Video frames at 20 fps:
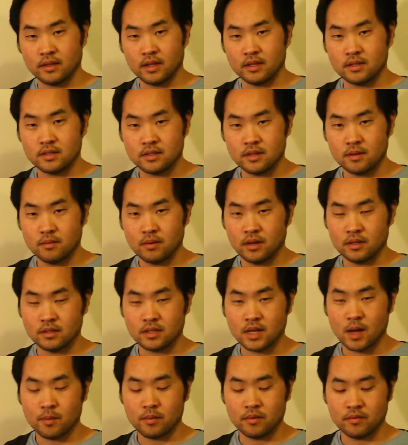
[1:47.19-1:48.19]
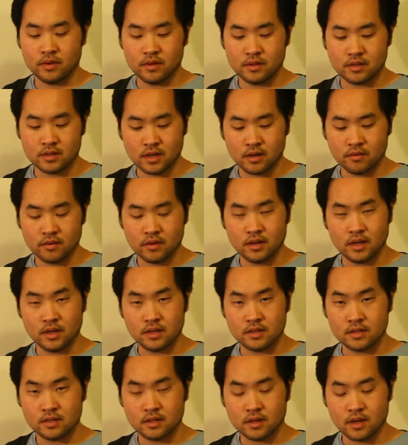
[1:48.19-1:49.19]
that cinnamon on top of it. It's kind of a
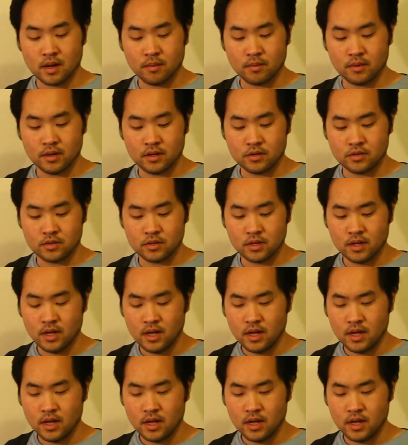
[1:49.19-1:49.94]
nice combination.